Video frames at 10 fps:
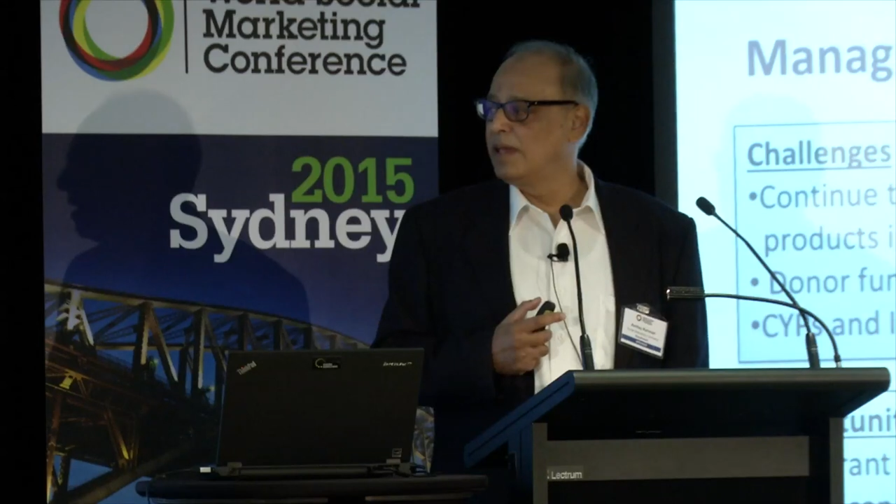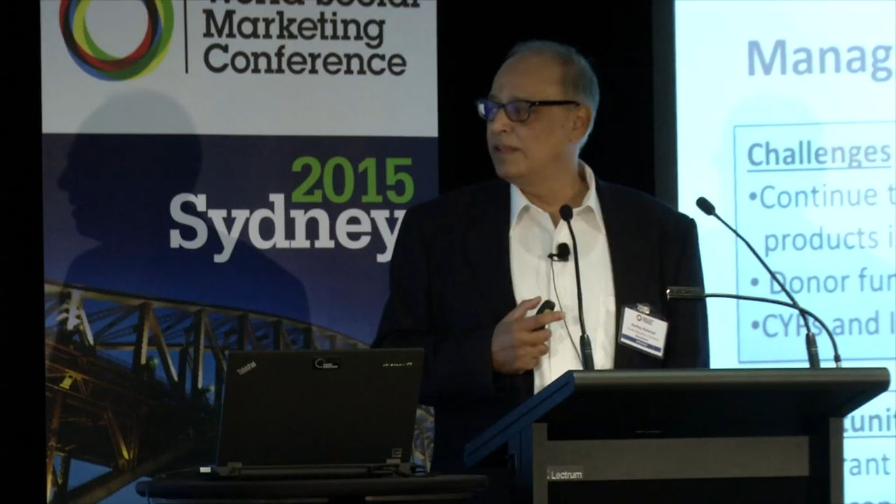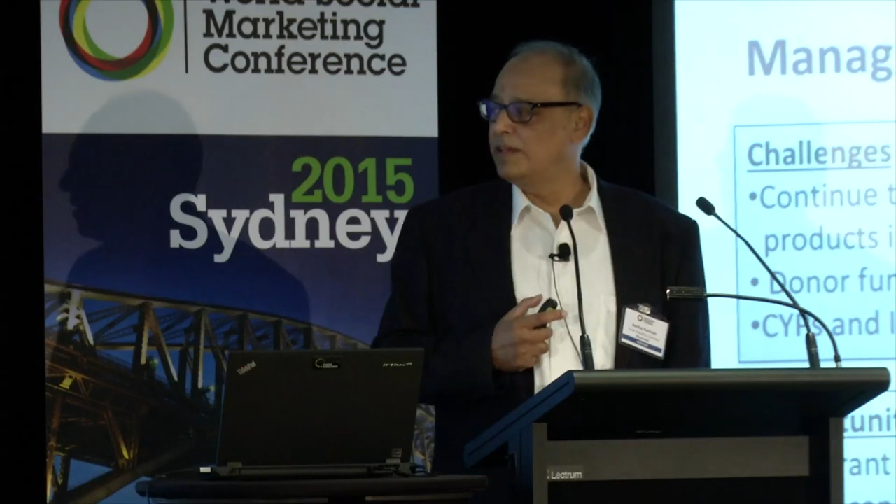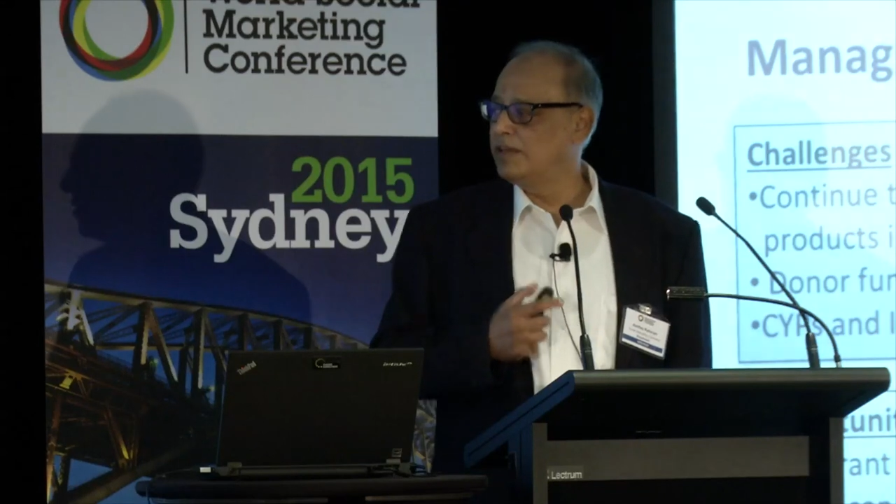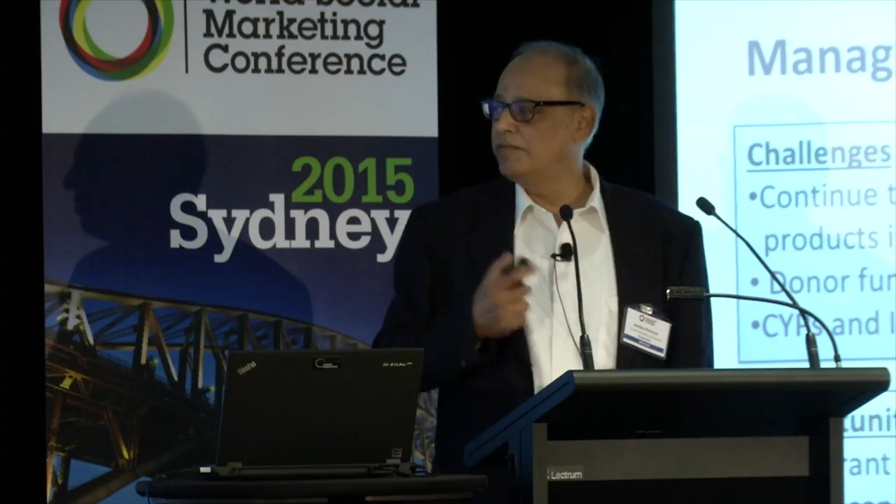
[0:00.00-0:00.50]

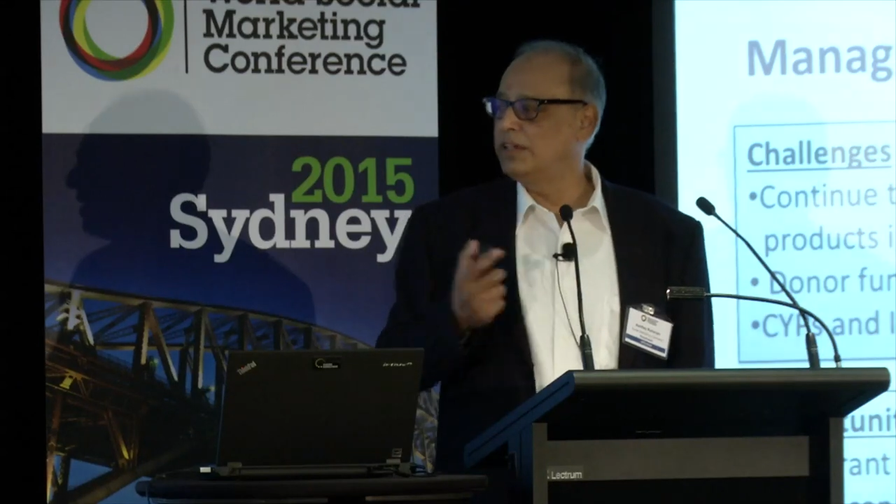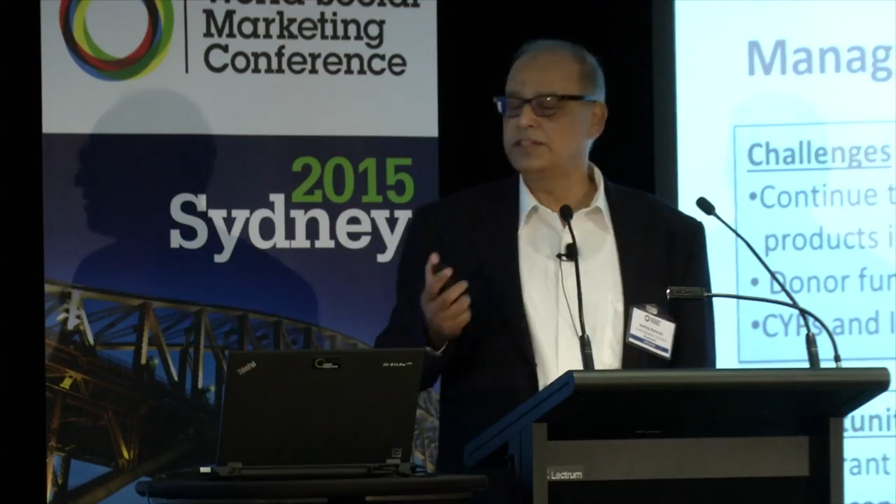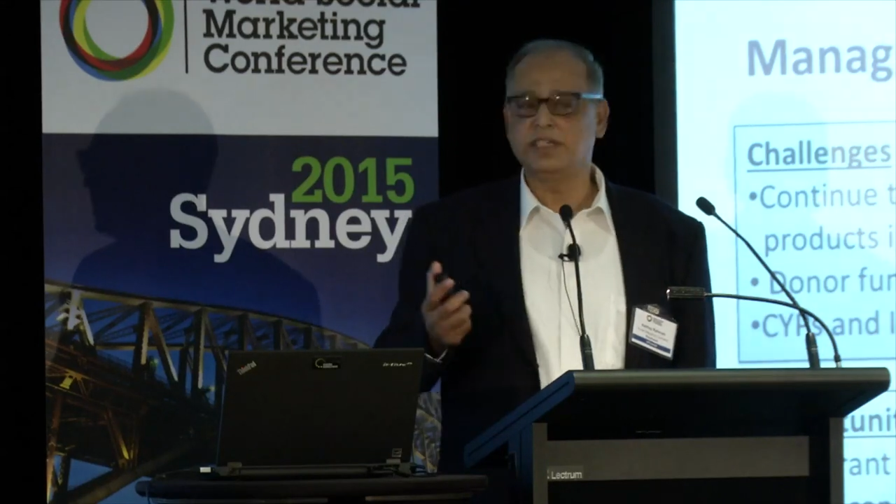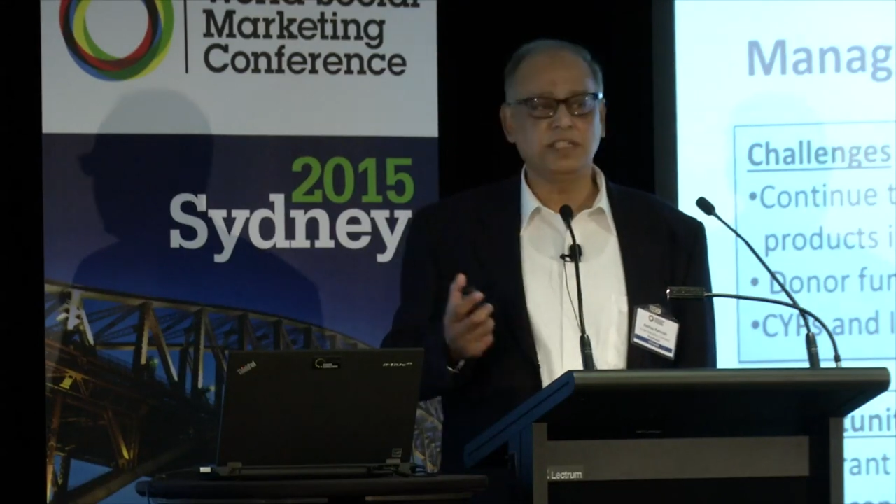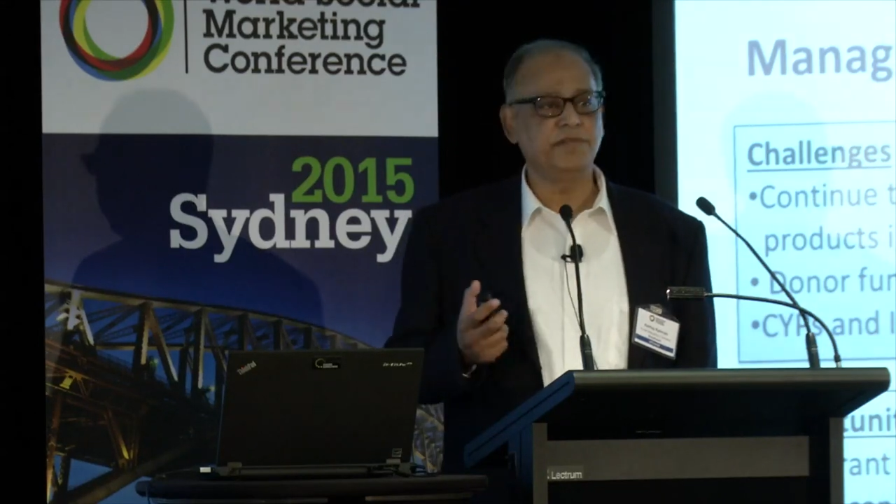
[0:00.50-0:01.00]
there were
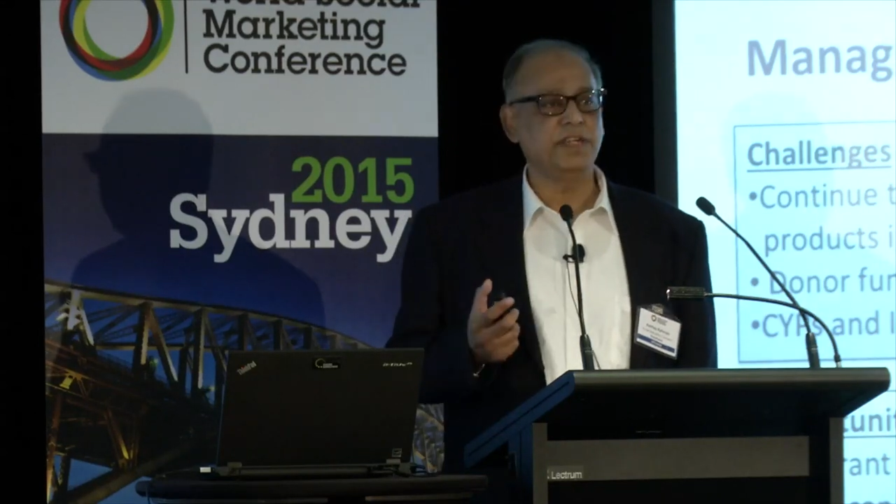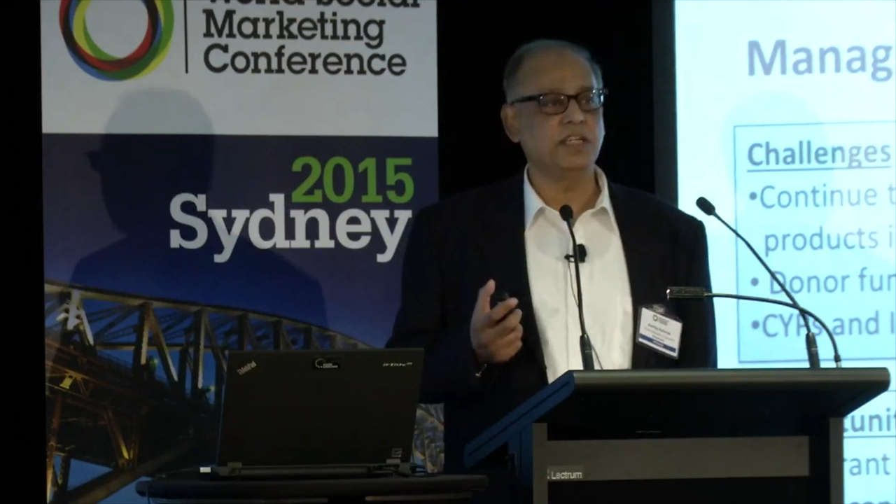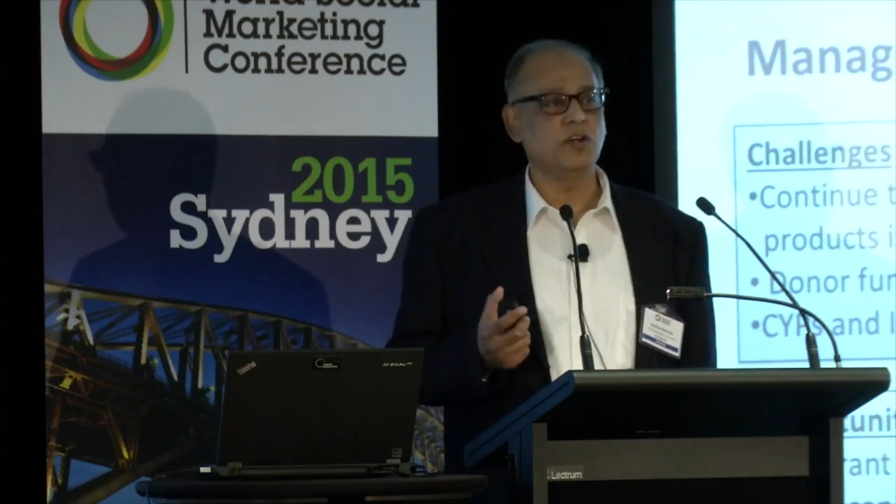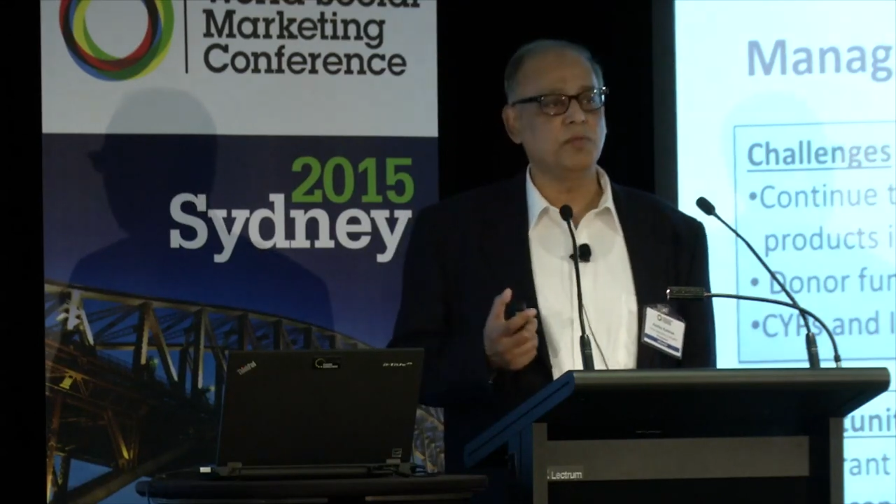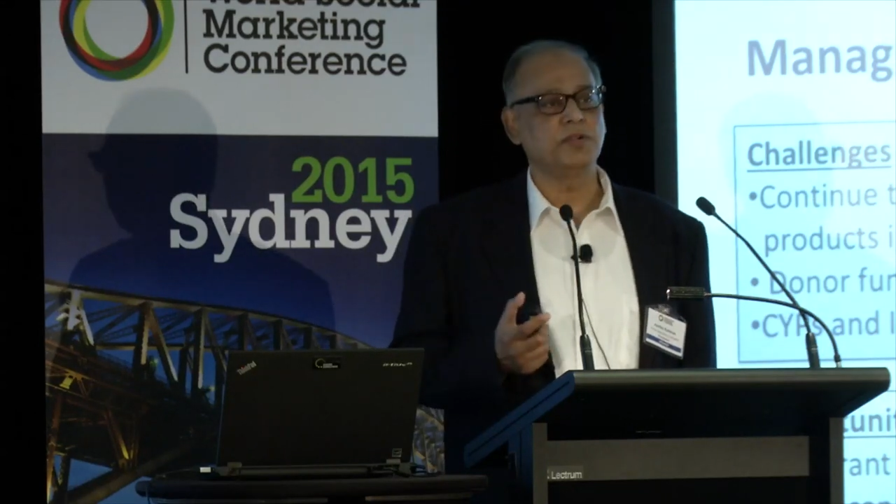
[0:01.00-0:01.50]

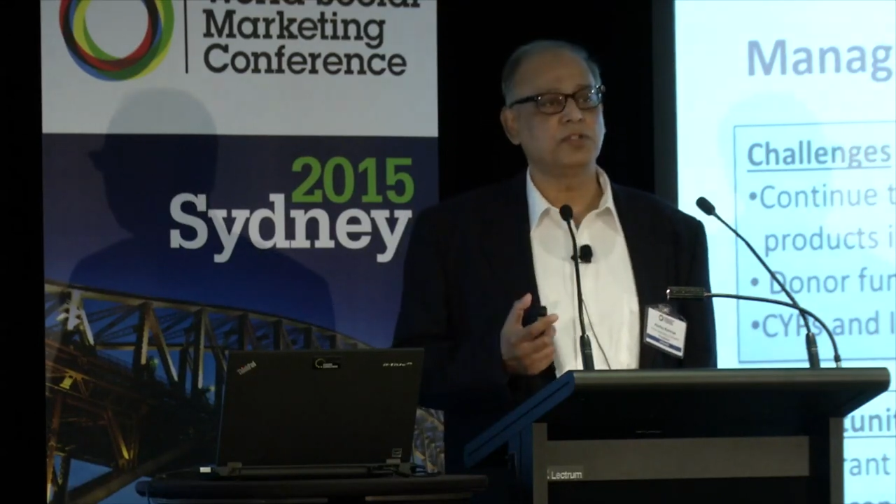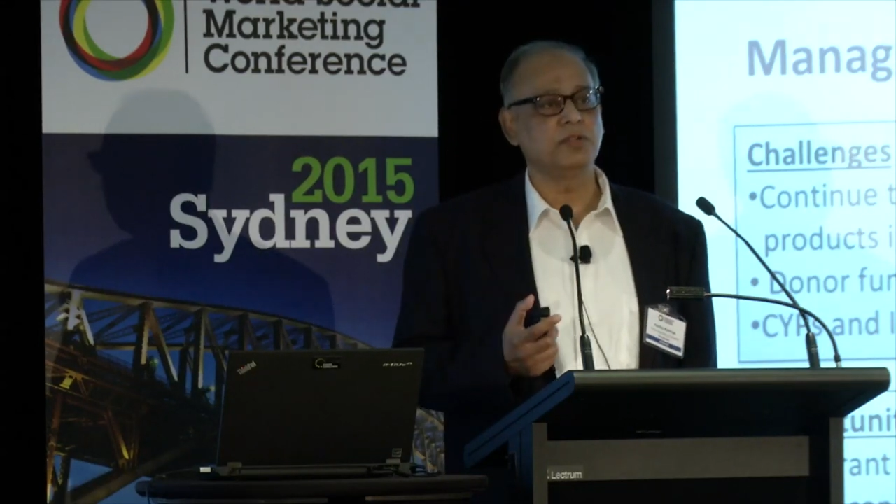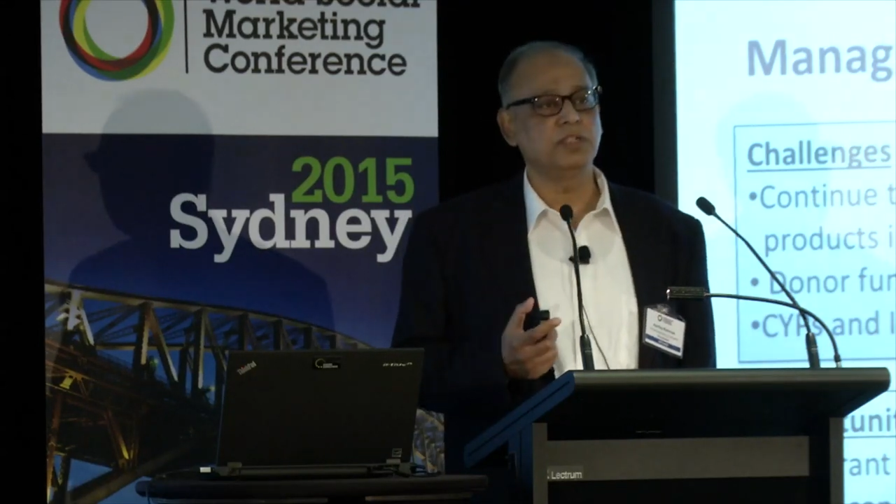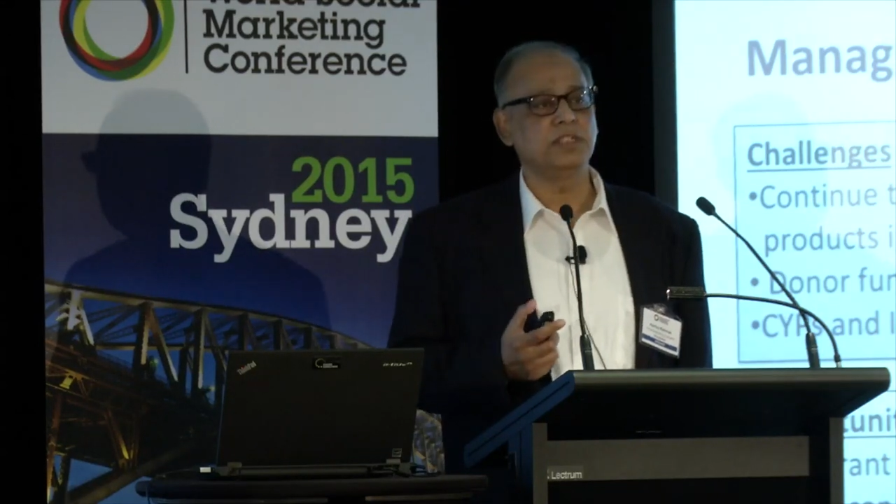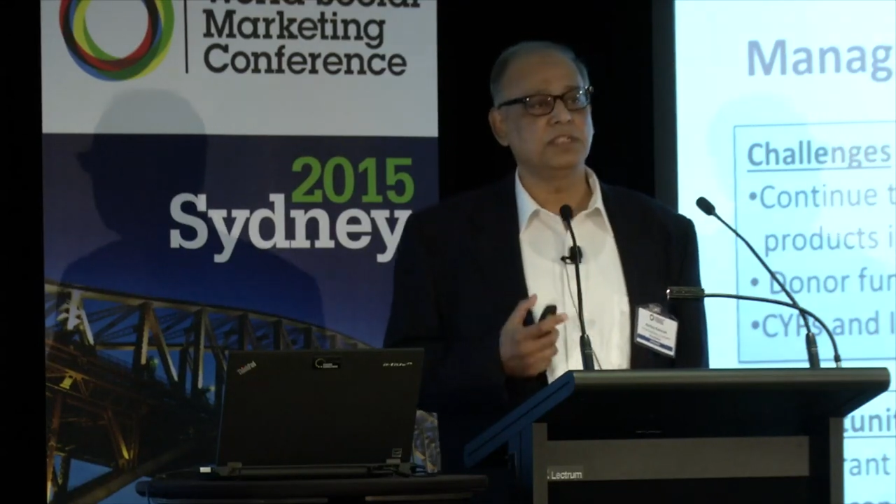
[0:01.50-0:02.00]
significant
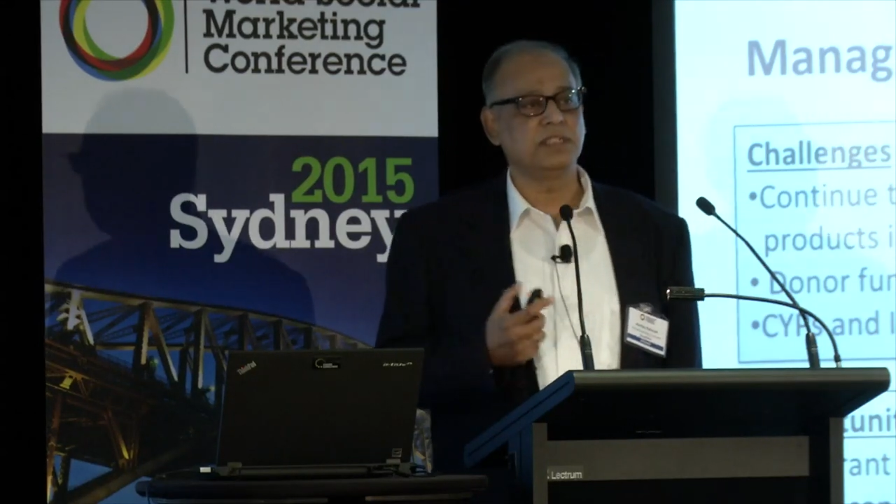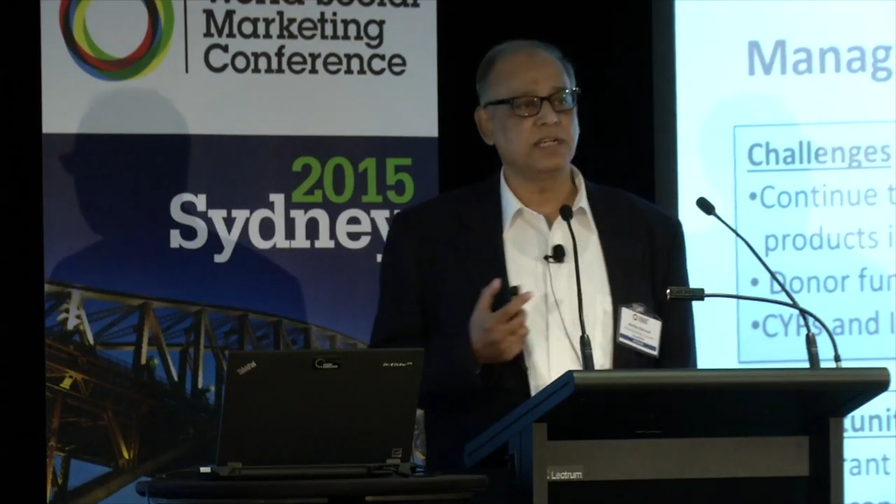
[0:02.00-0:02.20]
opportunities